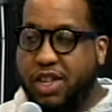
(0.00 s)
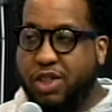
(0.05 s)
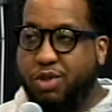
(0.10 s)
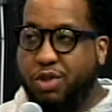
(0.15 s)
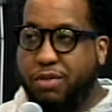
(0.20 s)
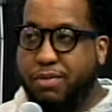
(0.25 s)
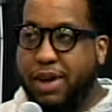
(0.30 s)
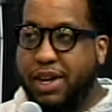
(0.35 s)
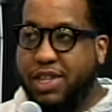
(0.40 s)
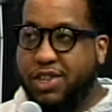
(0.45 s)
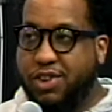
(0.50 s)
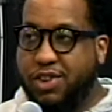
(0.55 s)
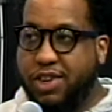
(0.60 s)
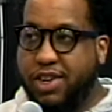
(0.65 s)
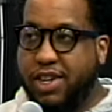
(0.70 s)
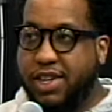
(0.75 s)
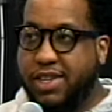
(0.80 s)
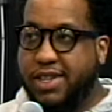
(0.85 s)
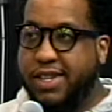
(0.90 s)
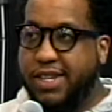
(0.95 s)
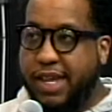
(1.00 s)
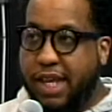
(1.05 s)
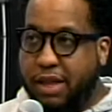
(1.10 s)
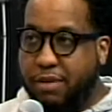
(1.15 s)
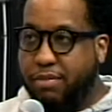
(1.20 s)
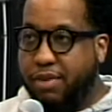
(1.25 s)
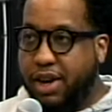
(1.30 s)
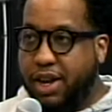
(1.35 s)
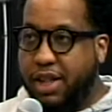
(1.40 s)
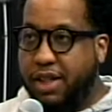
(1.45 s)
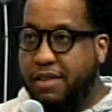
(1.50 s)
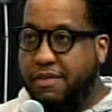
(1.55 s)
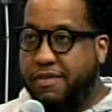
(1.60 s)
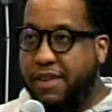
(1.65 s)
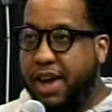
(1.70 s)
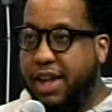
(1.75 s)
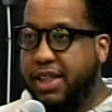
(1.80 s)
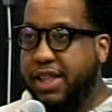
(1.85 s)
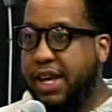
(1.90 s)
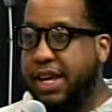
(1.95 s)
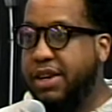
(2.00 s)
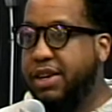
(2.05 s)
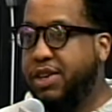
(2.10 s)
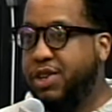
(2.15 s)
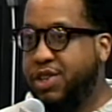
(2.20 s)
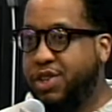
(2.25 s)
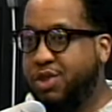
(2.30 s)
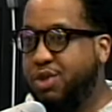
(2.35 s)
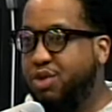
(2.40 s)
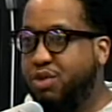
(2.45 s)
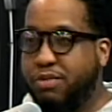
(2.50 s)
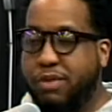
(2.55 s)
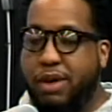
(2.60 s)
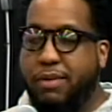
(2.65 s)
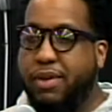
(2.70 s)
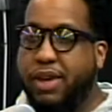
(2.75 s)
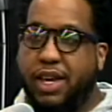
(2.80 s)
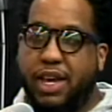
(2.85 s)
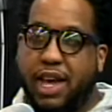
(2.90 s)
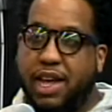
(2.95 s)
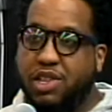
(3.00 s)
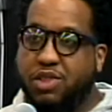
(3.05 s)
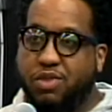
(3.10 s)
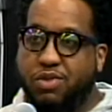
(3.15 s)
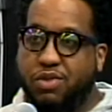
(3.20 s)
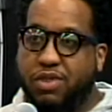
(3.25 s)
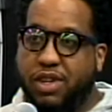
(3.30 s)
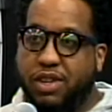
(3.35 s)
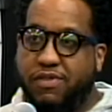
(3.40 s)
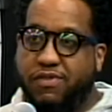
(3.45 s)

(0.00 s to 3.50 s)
including my daughter, is celebrating the fact that school may be canceled